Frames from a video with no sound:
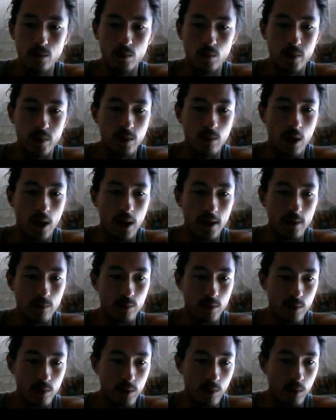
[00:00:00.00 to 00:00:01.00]
we
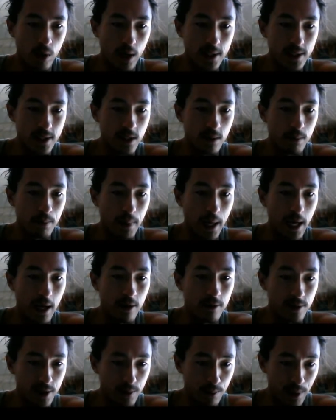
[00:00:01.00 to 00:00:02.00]
would want some
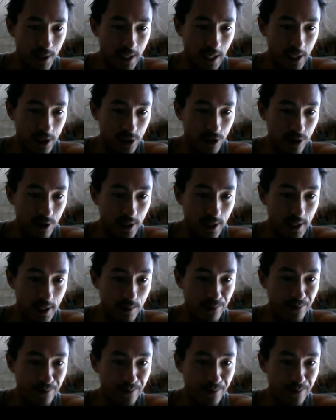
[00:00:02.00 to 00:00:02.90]
bounce potentially.